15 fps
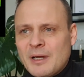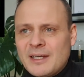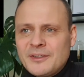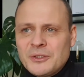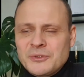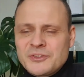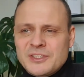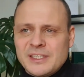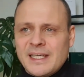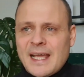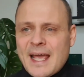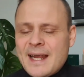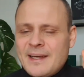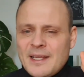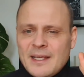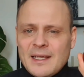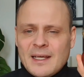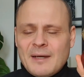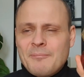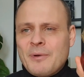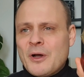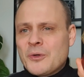I don't see any
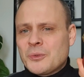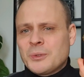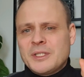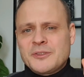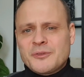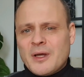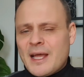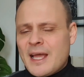boundaries for